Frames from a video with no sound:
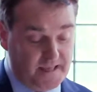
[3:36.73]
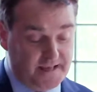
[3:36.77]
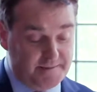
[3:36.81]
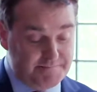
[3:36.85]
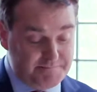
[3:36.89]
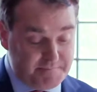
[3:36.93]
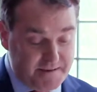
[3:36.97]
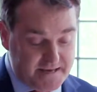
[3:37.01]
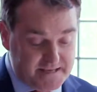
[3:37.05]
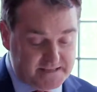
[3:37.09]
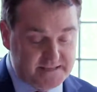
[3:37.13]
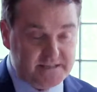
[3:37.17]

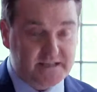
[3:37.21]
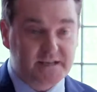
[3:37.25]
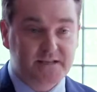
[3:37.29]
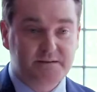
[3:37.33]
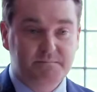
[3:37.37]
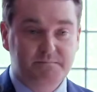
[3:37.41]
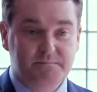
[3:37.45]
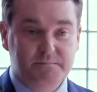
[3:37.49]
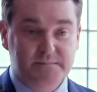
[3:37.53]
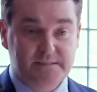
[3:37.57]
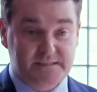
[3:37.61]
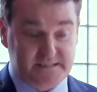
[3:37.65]
media,
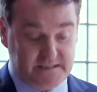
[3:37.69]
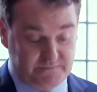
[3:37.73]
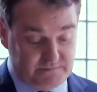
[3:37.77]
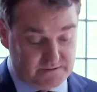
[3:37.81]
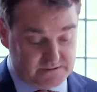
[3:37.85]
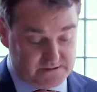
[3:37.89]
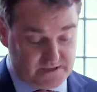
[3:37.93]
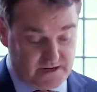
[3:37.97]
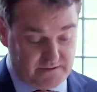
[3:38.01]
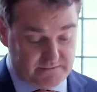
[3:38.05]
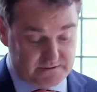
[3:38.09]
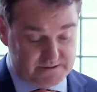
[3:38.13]
civil
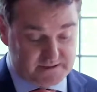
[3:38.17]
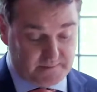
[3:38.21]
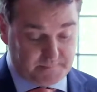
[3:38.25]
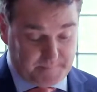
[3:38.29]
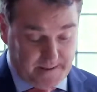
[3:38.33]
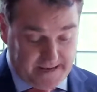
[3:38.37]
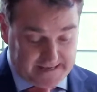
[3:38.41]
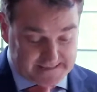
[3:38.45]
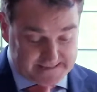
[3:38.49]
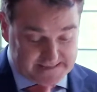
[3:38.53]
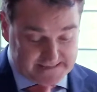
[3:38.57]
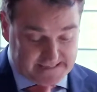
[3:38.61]
service
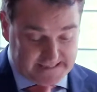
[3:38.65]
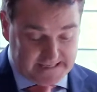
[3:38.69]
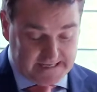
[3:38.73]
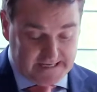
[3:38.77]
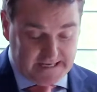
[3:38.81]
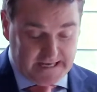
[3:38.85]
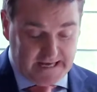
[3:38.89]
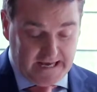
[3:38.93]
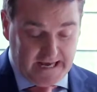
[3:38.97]
capacity,